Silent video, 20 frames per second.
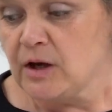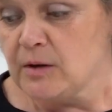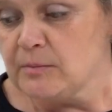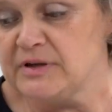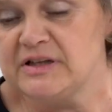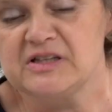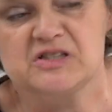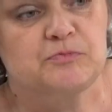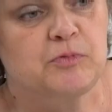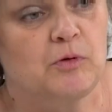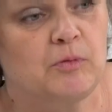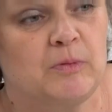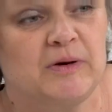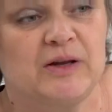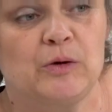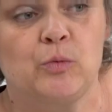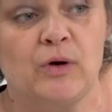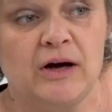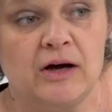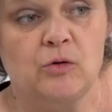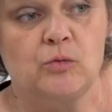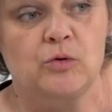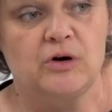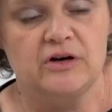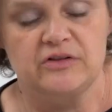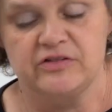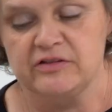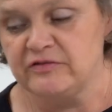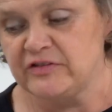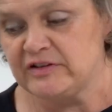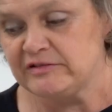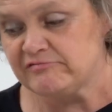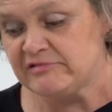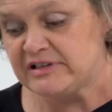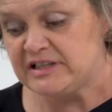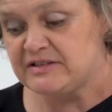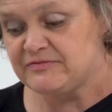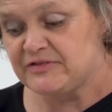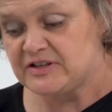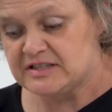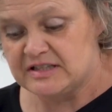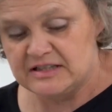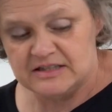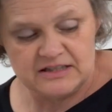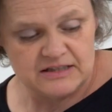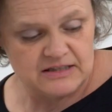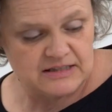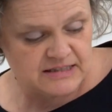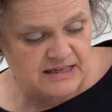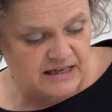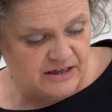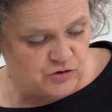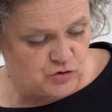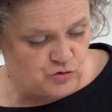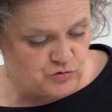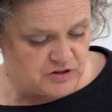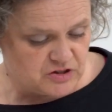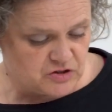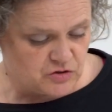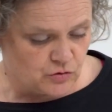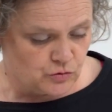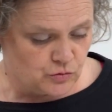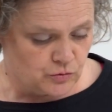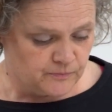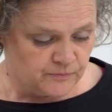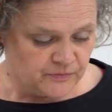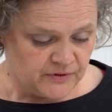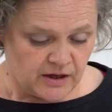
But it's probably well worth a revisit in secondary school.